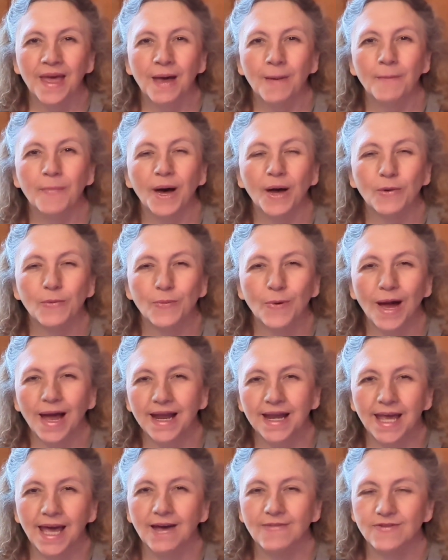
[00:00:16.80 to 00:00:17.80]
But
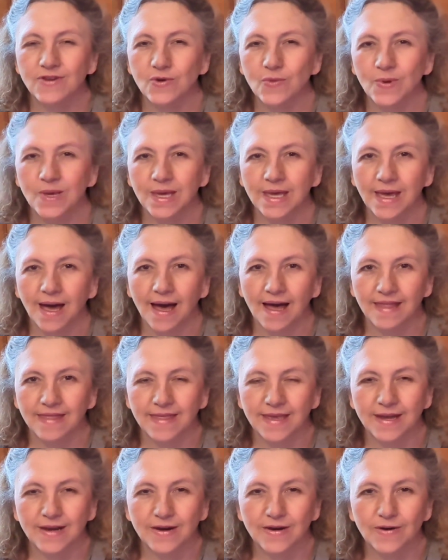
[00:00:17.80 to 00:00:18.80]
right after we got
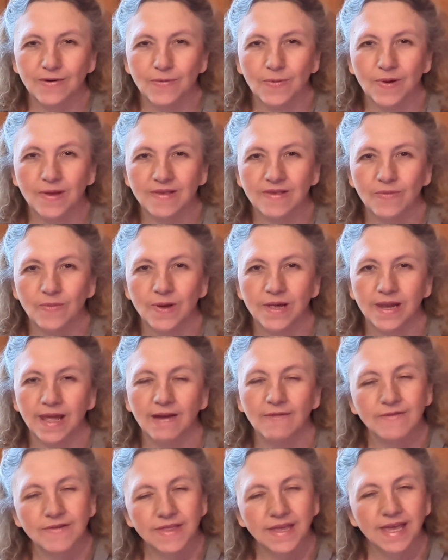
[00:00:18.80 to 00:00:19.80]
there was when
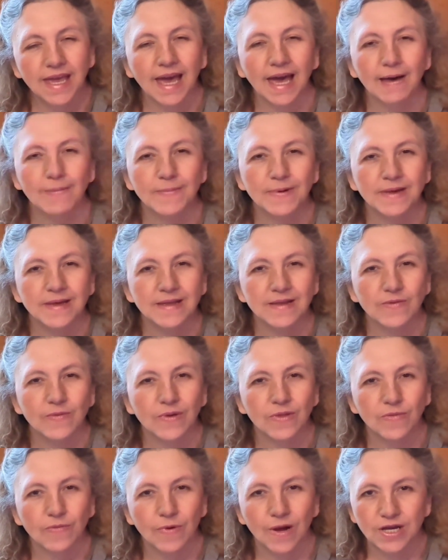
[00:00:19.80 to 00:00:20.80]
everything happened
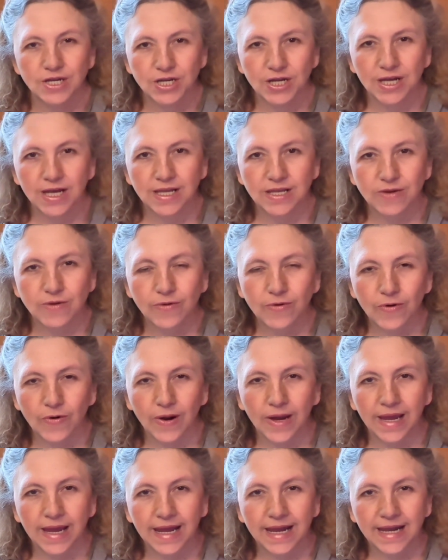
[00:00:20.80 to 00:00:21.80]
with Russia and
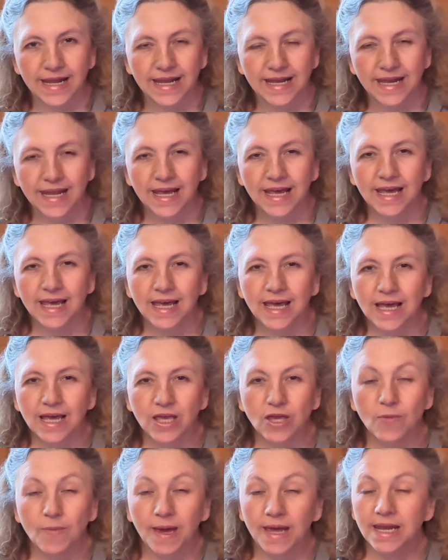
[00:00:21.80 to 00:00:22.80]
Ukraine. And
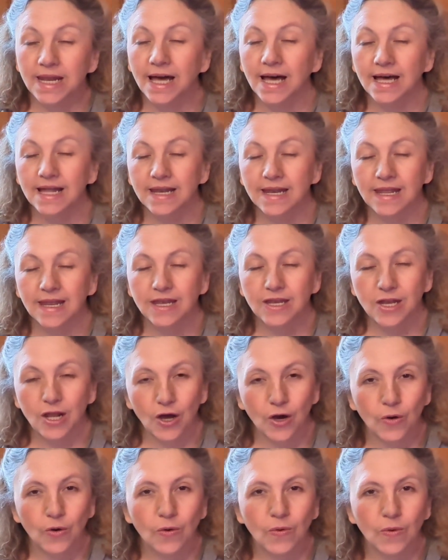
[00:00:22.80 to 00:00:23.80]
you may not
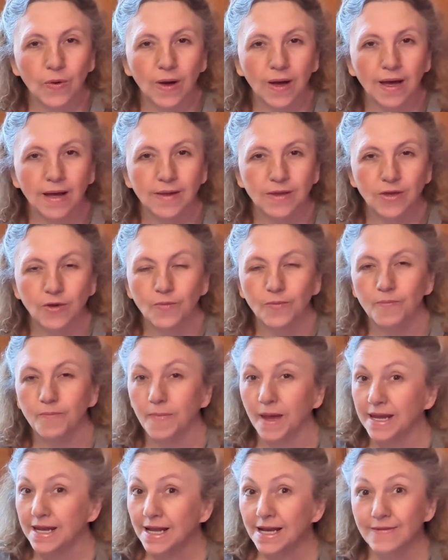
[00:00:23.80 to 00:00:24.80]
know, you
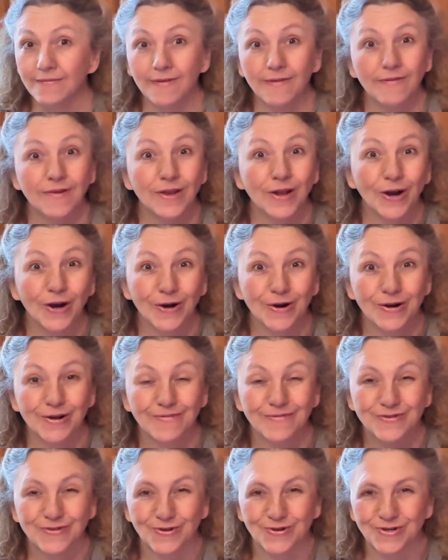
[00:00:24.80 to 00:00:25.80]
may not have even heard
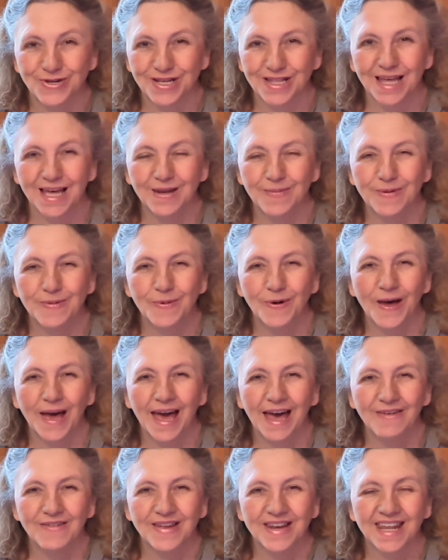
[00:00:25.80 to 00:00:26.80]
of Georgia. A lot of people
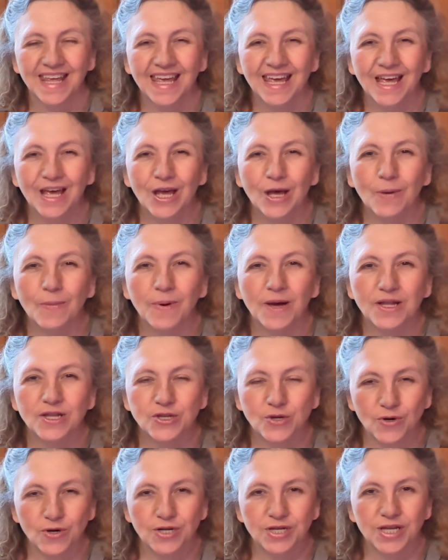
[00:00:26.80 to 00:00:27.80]
haven't. But
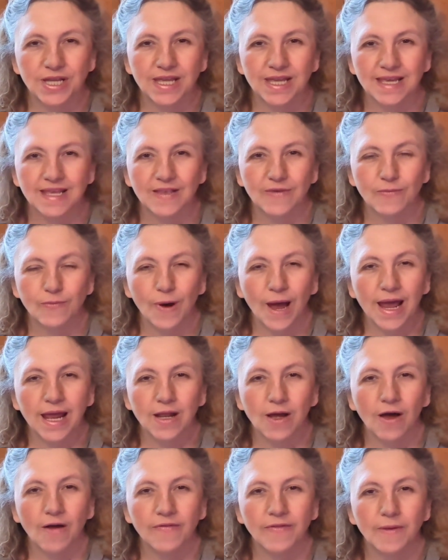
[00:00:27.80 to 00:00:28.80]
Georgia is right
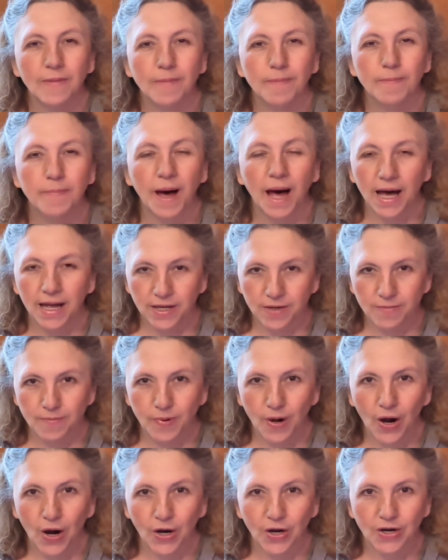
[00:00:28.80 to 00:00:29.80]
on the bottom
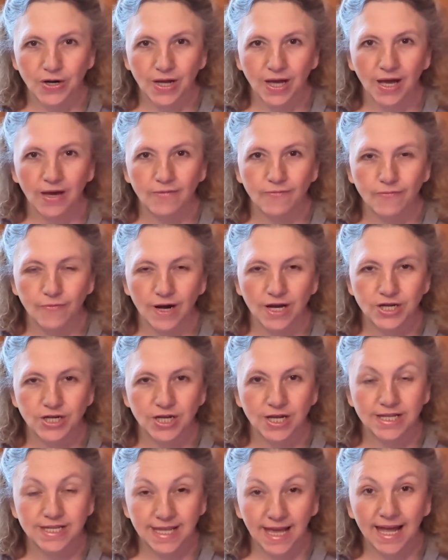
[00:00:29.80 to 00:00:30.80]
part of Russia,
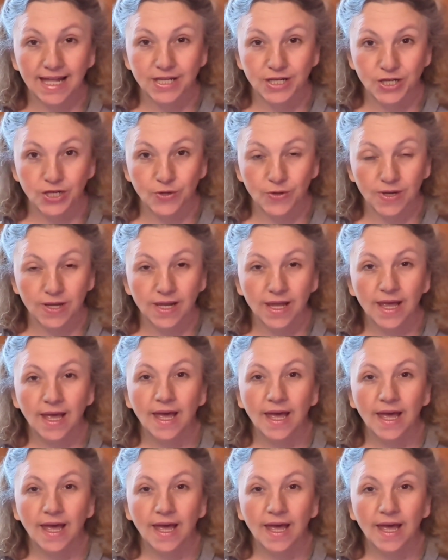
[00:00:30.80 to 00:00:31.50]
attached to it.